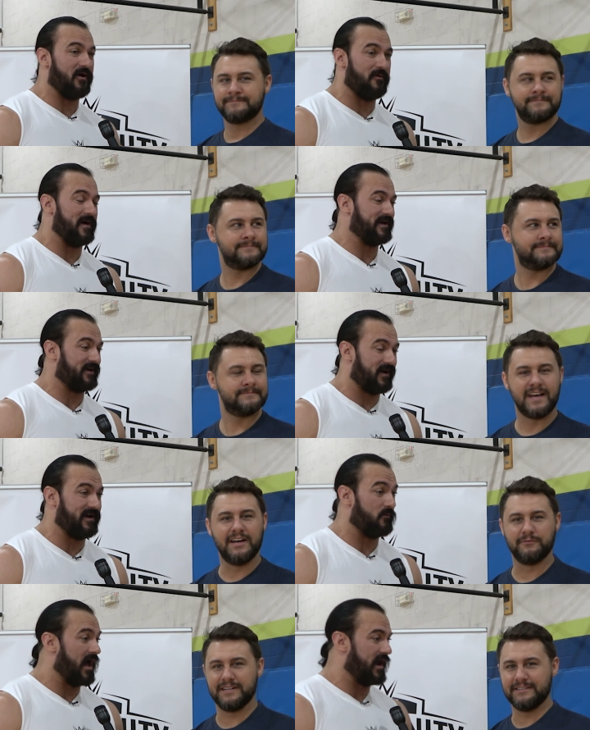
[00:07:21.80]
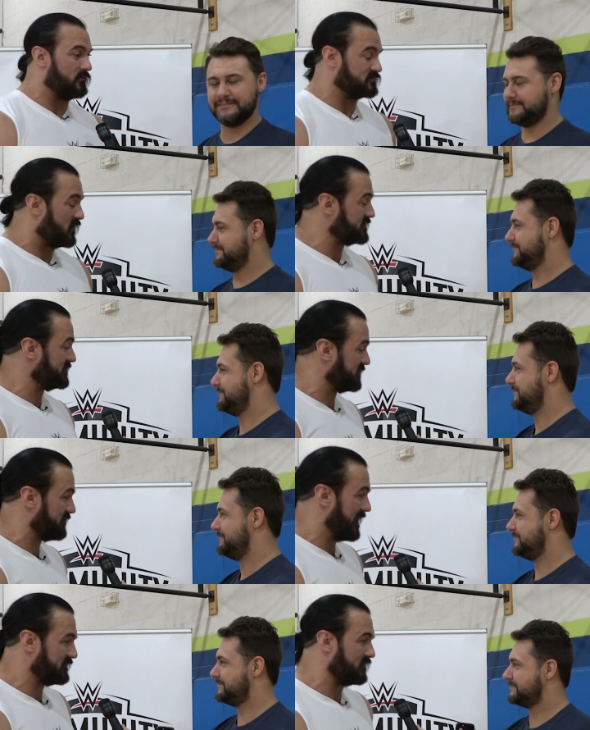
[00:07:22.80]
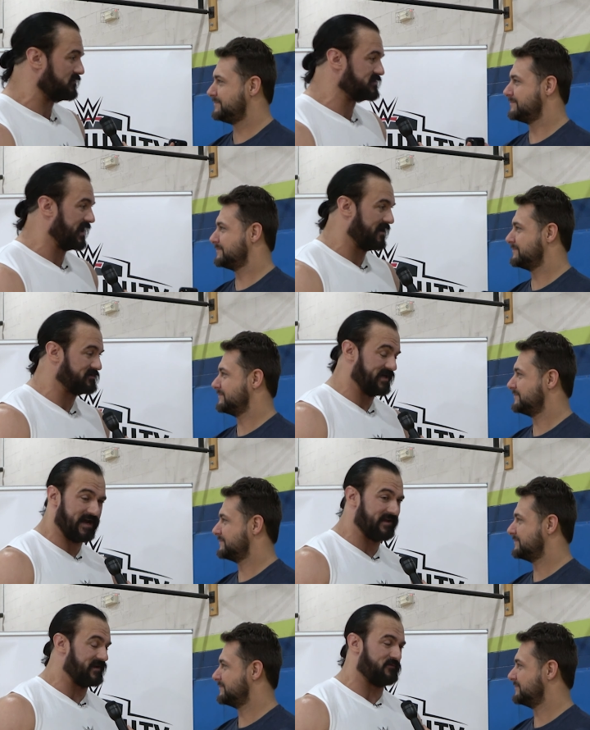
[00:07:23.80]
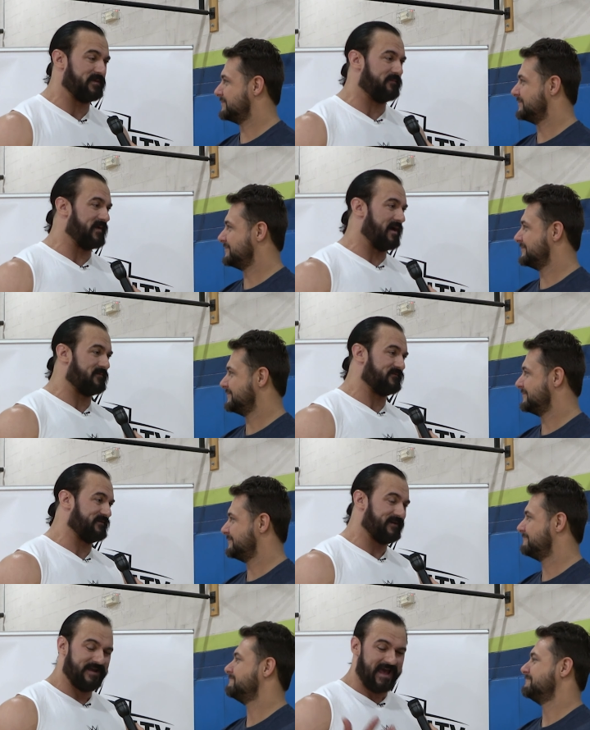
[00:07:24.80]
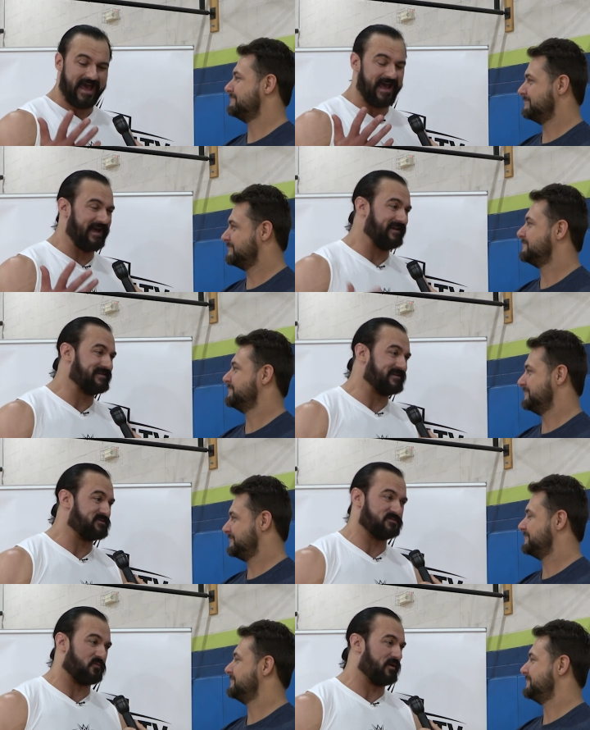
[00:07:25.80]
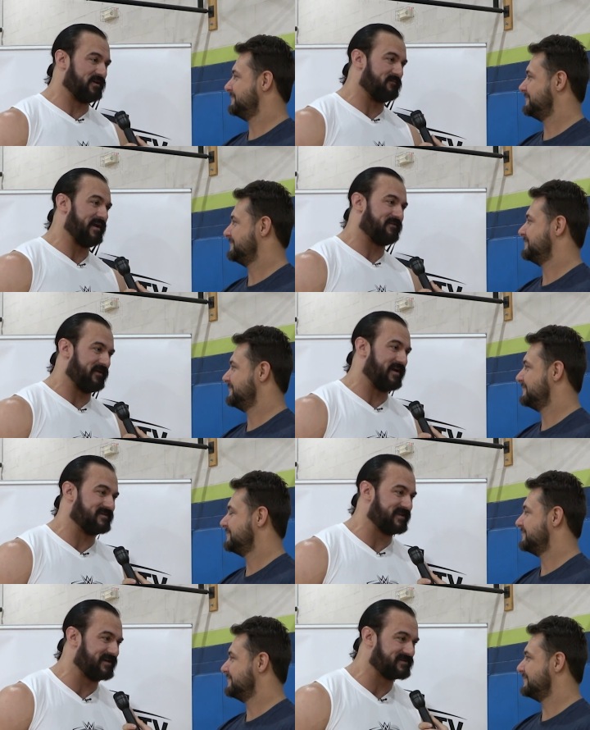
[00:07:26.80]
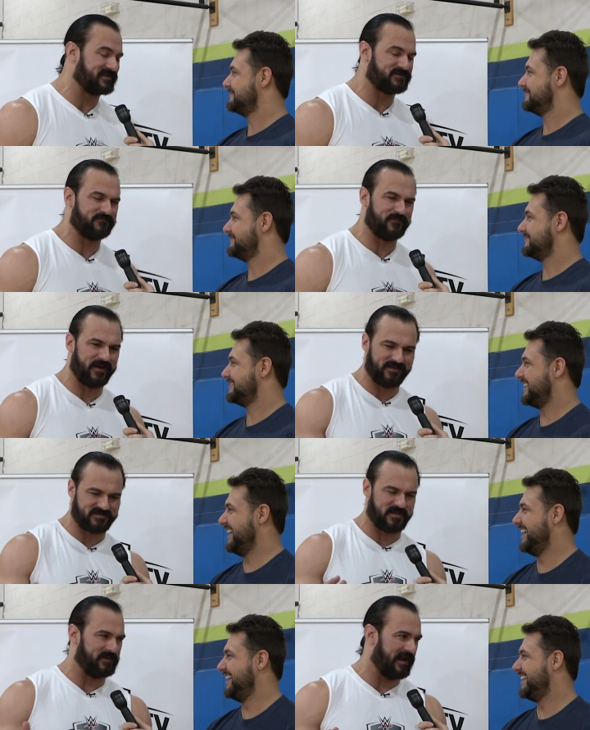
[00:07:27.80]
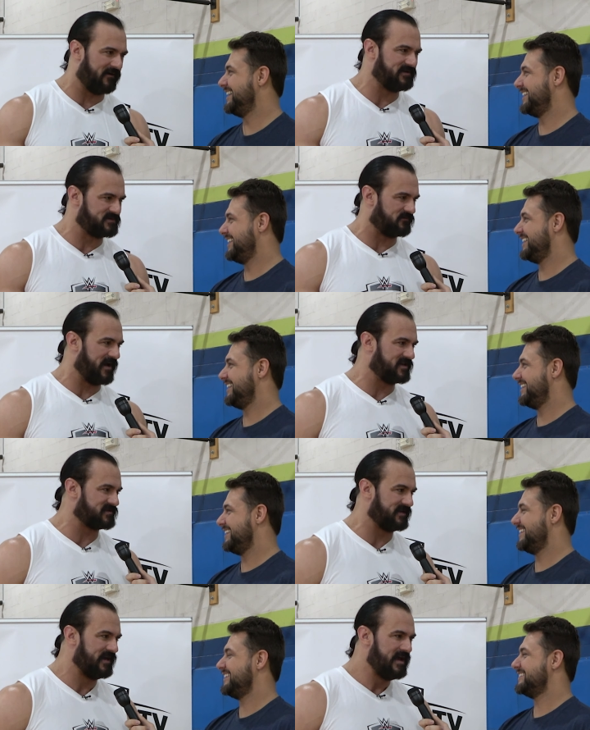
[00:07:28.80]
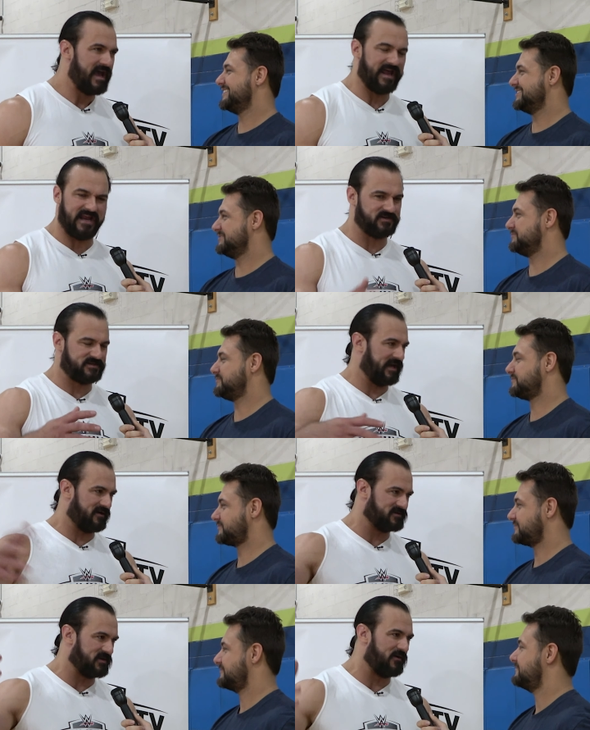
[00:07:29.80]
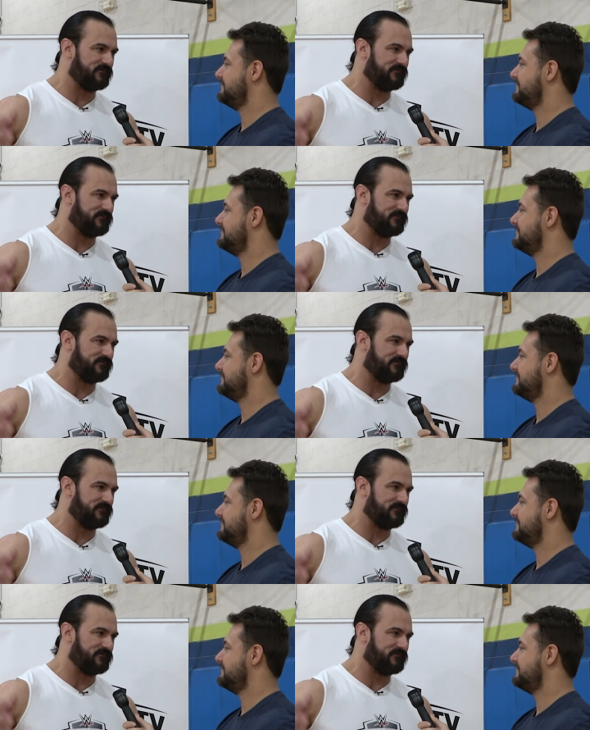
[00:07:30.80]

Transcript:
Speaker 1: "Oh my god!" And I, and I, was watching the crowd the whole time. She had everyone in the palm of her hand. Like she was working them like crazy. It's like so funny the similarities of wrestling and entertainers in all